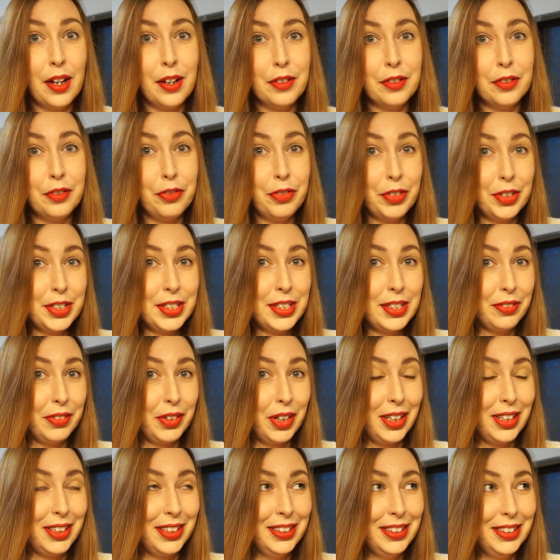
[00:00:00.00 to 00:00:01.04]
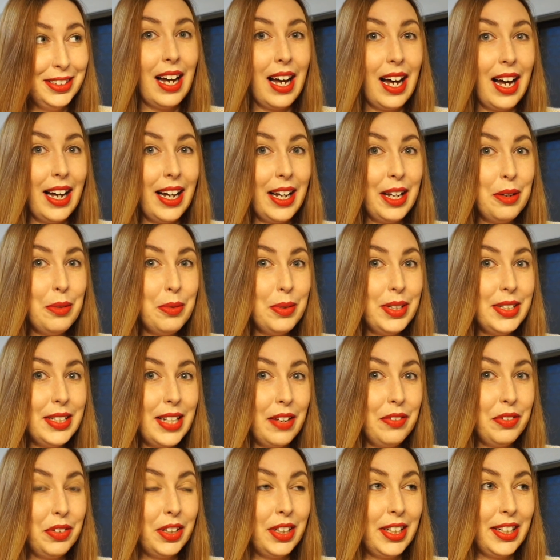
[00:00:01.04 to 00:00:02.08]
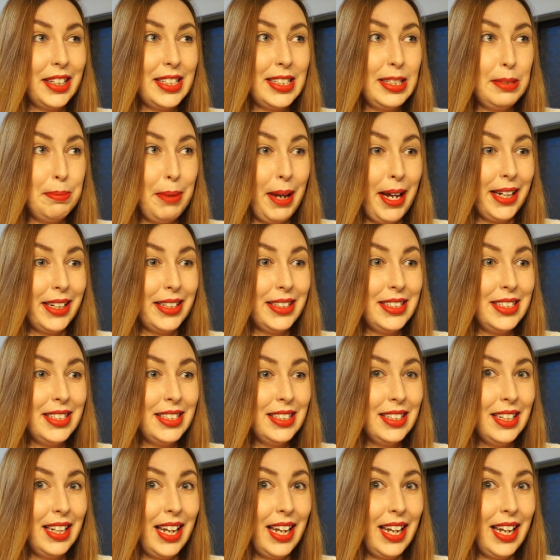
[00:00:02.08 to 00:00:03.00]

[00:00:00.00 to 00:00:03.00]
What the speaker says: First of all, I would never expect